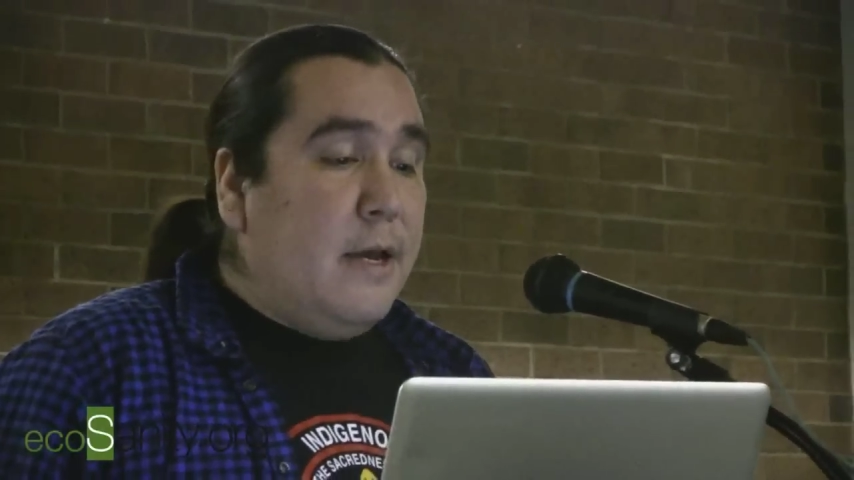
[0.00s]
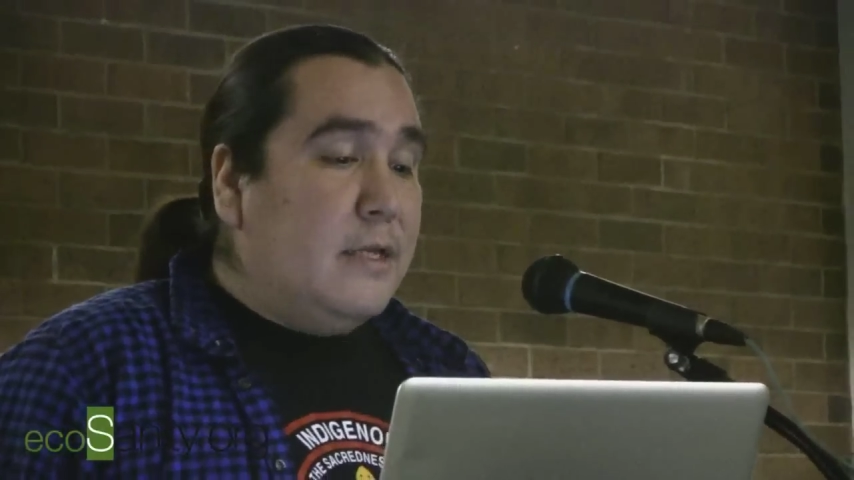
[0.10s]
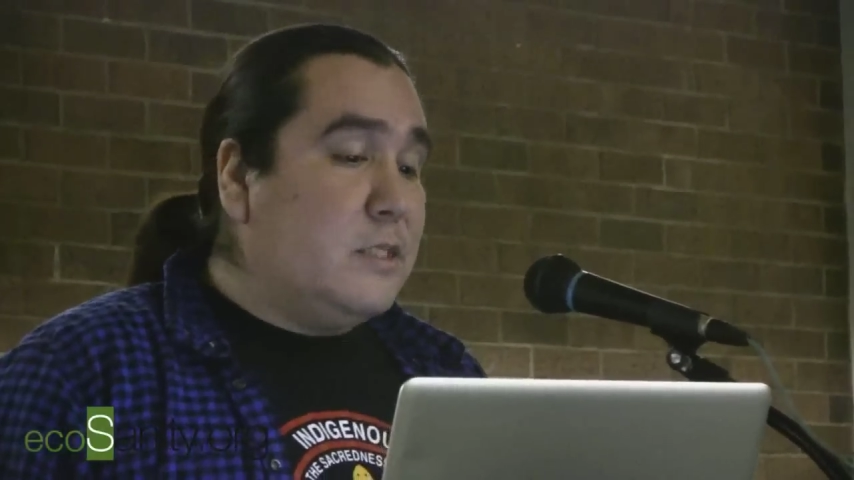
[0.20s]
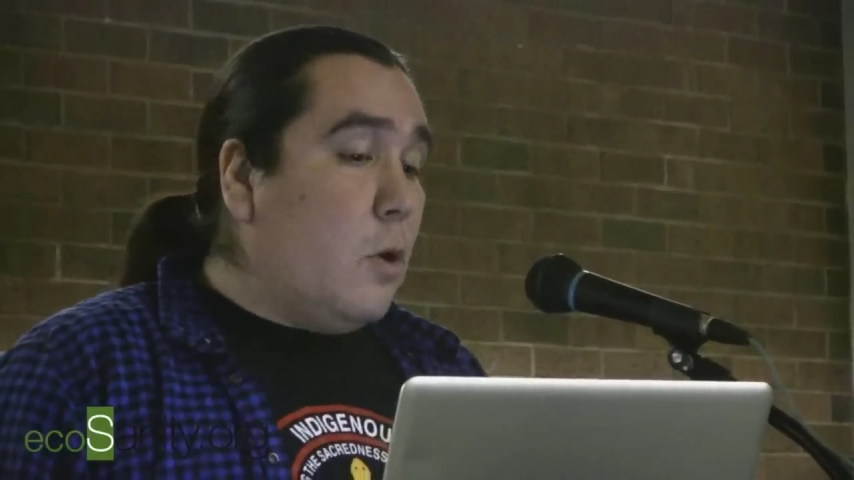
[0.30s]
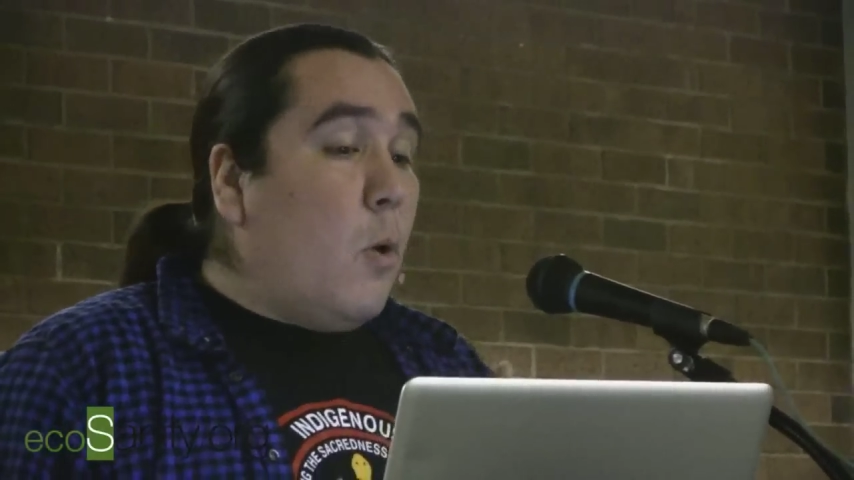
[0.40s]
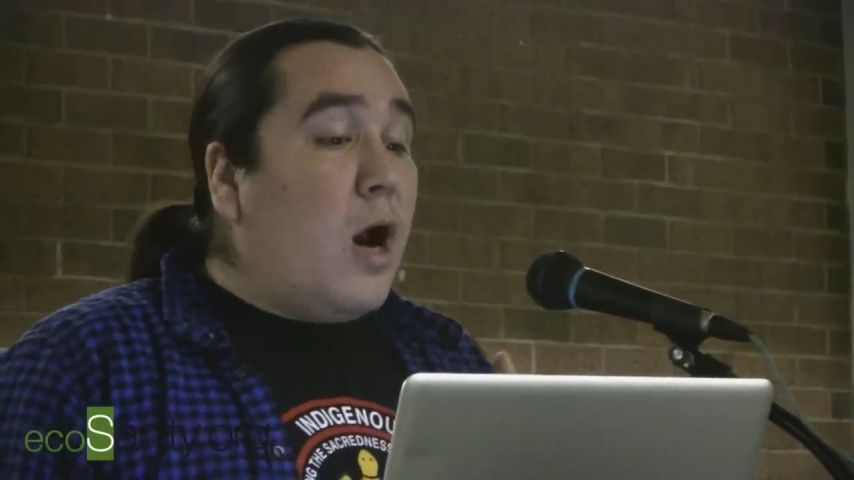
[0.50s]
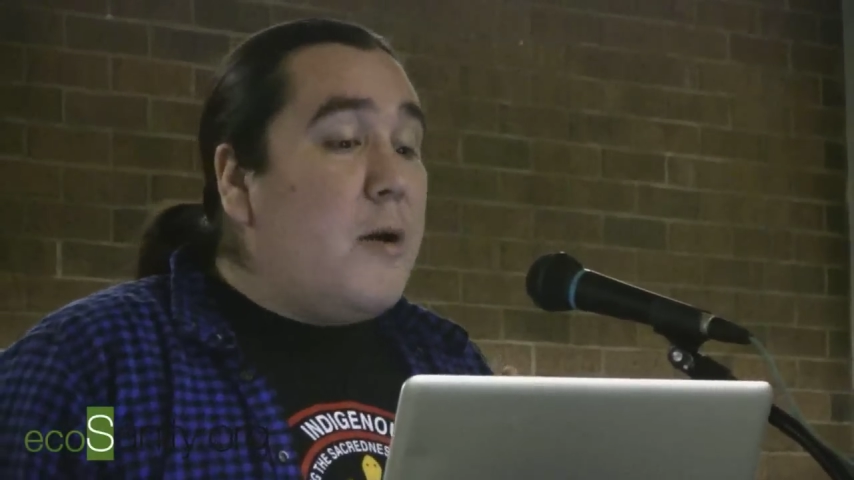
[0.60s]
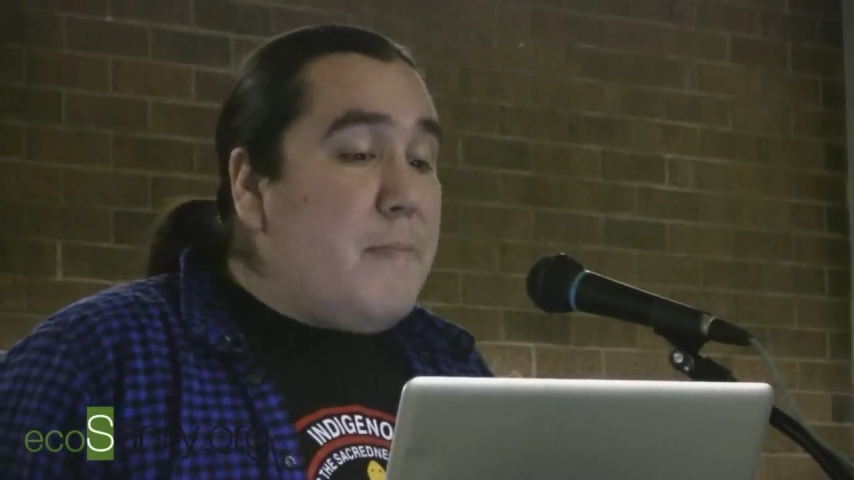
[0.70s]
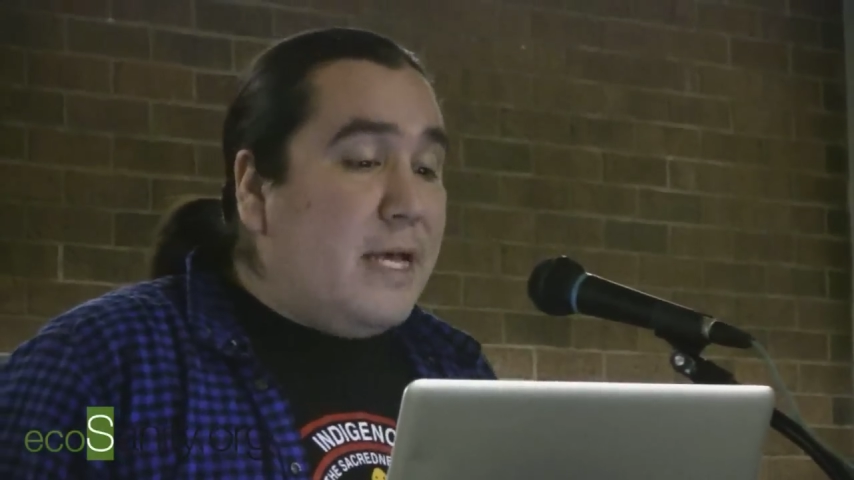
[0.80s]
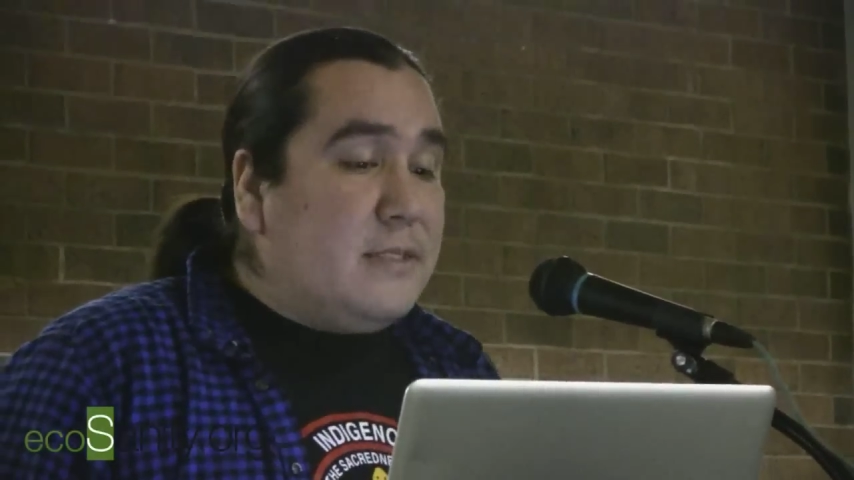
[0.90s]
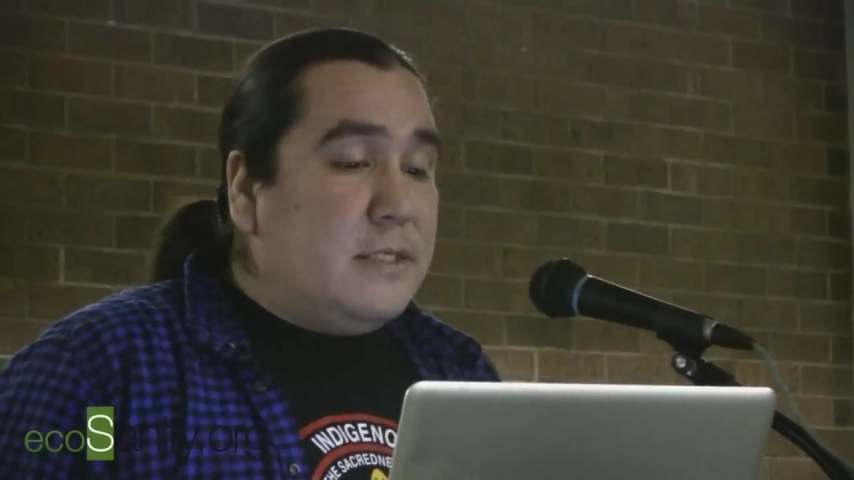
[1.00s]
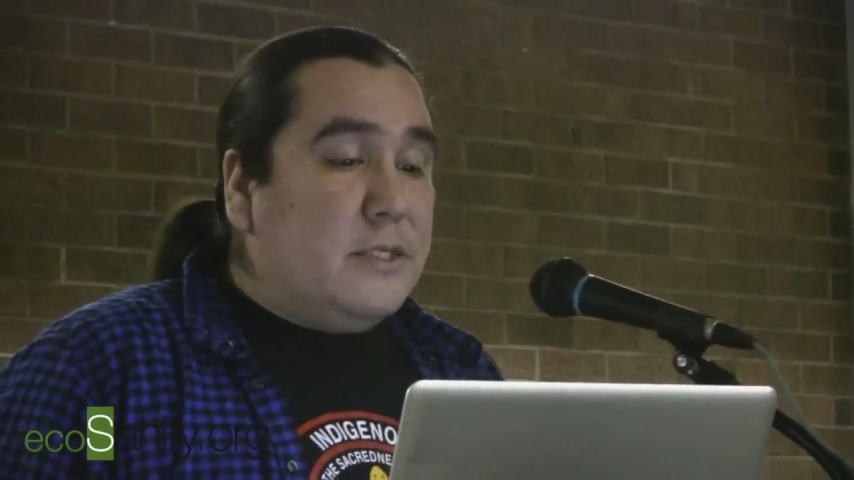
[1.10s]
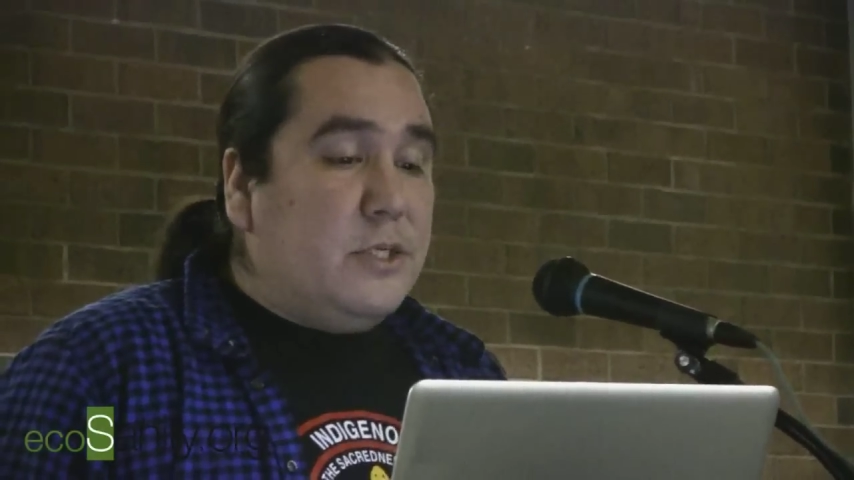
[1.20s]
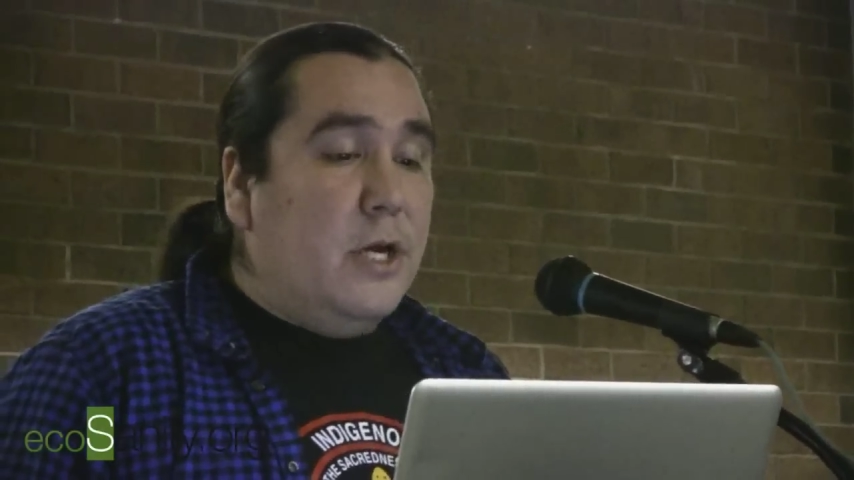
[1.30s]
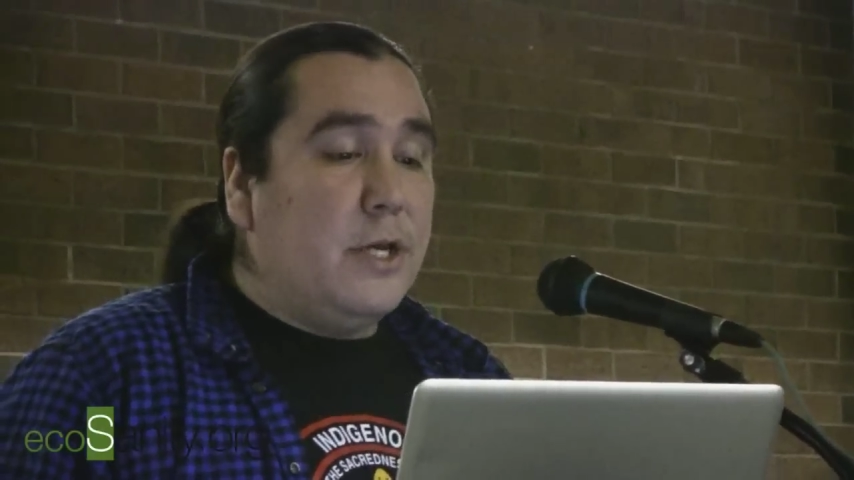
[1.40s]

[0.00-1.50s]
And so our message,